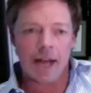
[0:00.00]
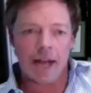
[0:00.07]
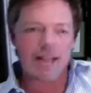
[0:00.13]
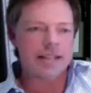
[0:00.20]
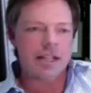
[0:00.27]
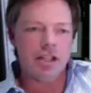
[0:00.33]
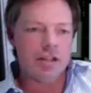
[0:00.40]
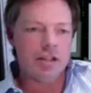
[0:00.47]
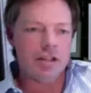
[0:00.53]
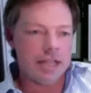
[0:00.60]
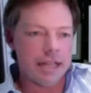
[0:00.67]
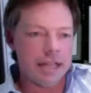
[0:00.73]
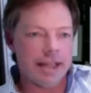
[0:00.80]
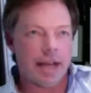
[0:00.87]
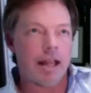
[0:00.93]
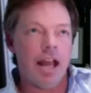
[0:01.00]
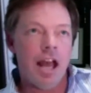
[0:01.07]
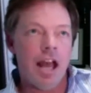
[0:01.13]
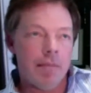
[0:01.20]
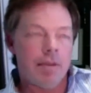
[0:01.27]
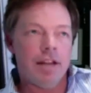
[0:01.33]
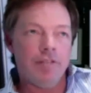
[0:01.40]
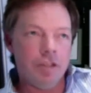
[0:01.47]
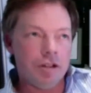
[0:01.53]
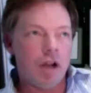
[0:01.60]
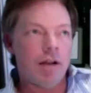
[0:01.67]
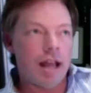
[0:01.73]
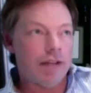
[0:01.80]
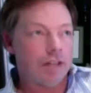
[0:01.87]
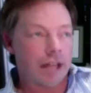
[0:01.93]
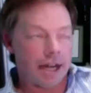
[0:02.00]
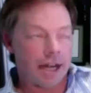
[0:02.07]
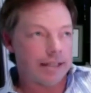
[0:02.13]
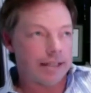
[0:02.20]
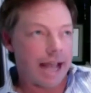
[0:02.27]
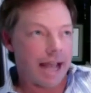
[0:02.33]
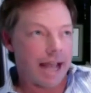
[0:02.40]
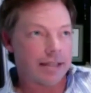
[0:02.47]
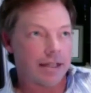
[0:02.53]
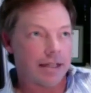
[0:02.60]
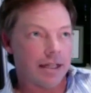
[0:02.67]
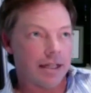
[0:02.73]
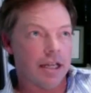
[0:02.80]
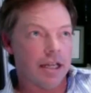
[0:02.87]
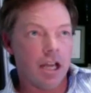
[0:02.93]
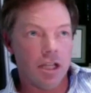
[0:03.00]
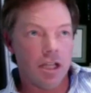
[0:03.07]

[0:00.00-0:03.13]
I'm not saying you need that, but I, but if you don't have a lot of tenacity,